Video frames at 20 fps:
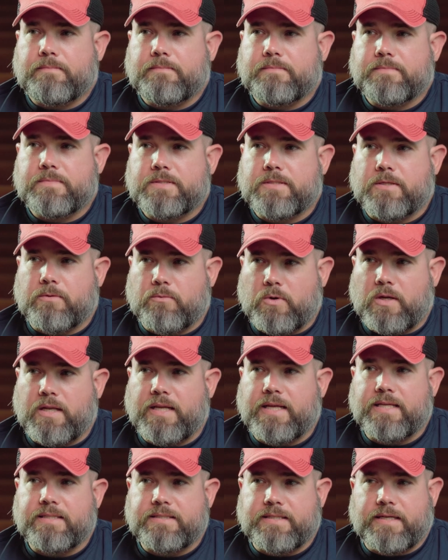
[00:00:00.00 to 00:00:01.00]
to really
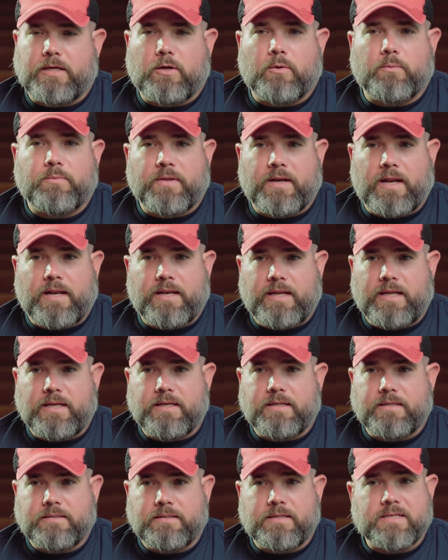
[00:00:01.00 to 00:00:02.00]
get the help that I
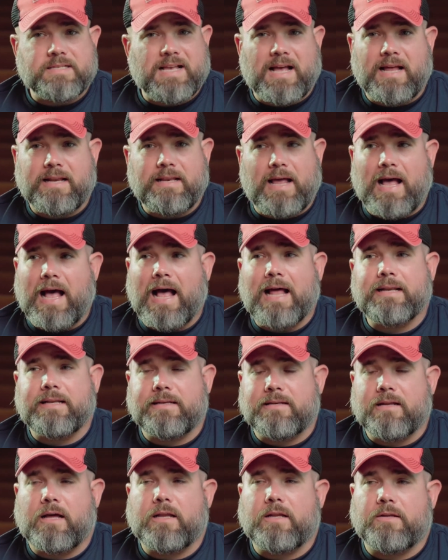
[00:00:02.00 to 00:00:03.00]
needed, because I did
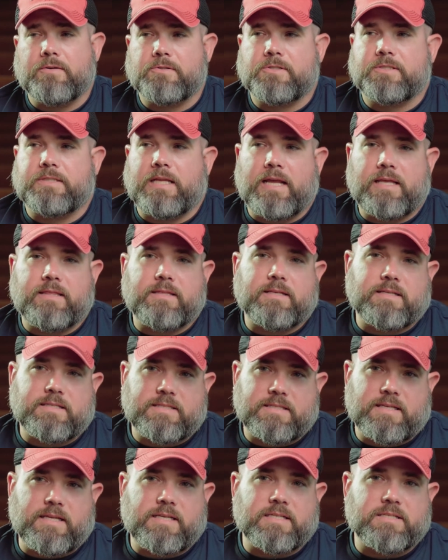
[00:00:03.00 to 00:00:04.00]
not understand the
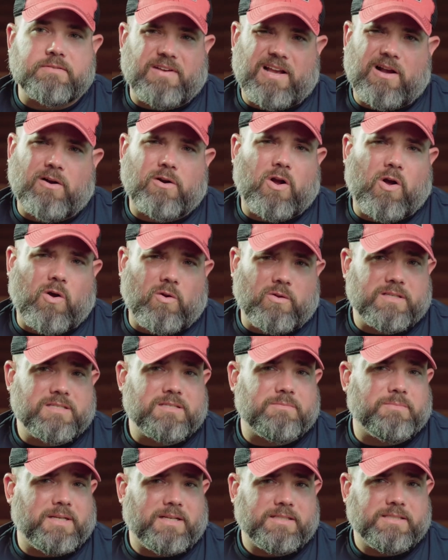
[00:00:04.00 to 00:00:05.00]
disease of
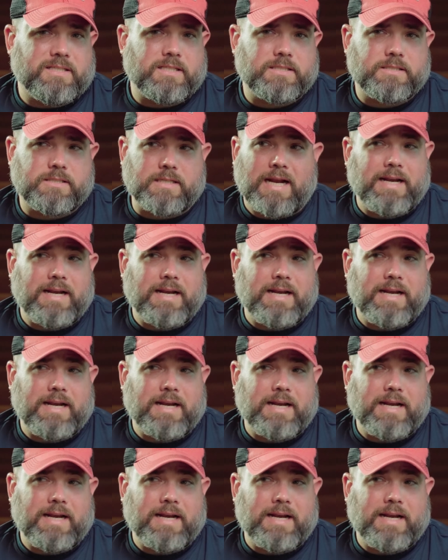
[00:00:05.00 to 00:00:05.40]
alcoholism and addiction.